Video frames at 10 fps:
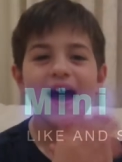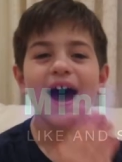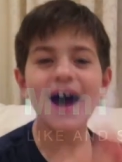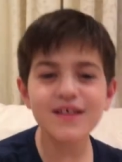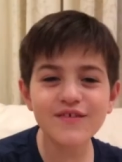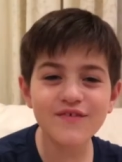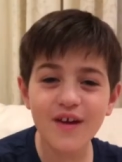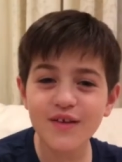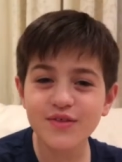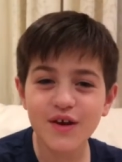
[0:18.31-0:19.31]
At the
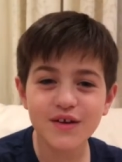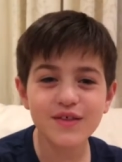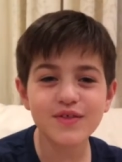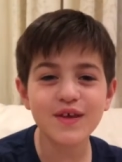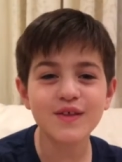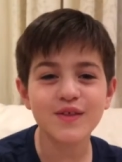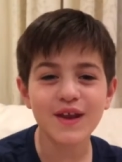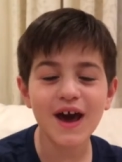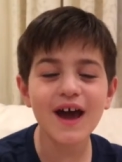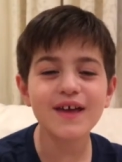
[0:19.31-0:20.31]
very start of the
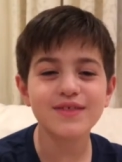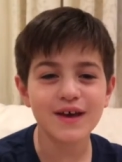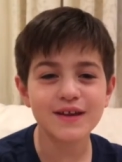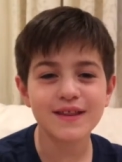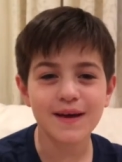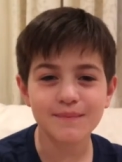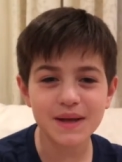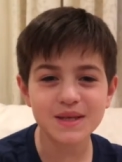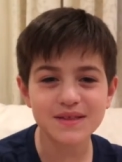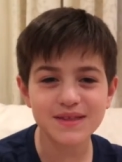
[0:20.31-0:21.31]
season, I said that
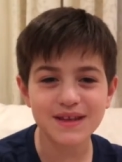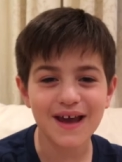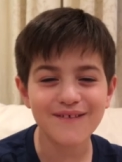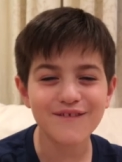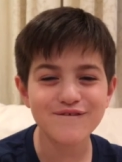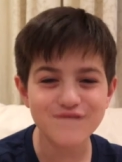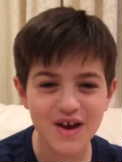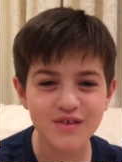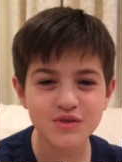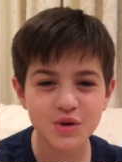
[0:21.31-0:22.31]
Manchester City have a
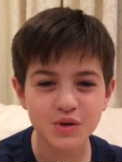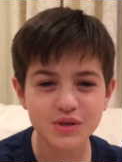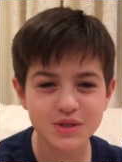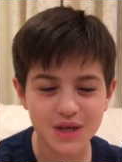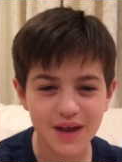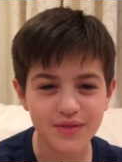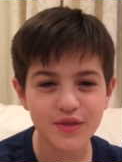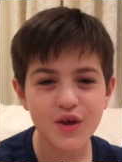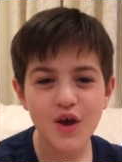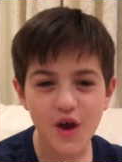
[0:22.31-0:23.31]
very strong
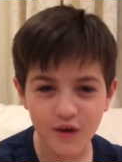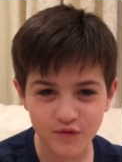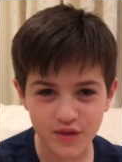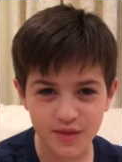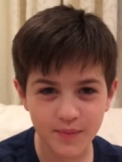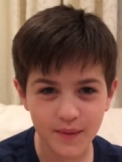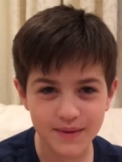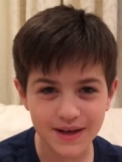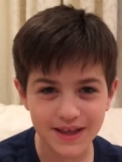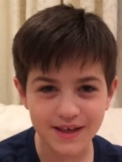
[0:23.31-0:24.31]
chance of winning the
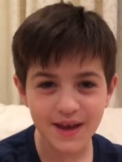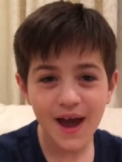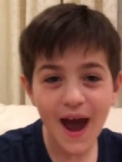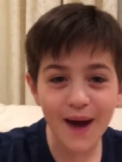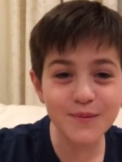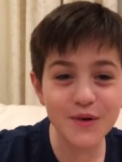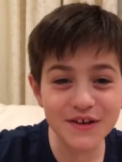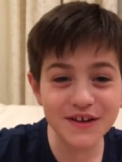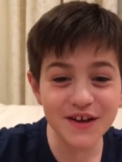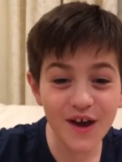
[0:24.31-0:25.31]
Premier League. And what do you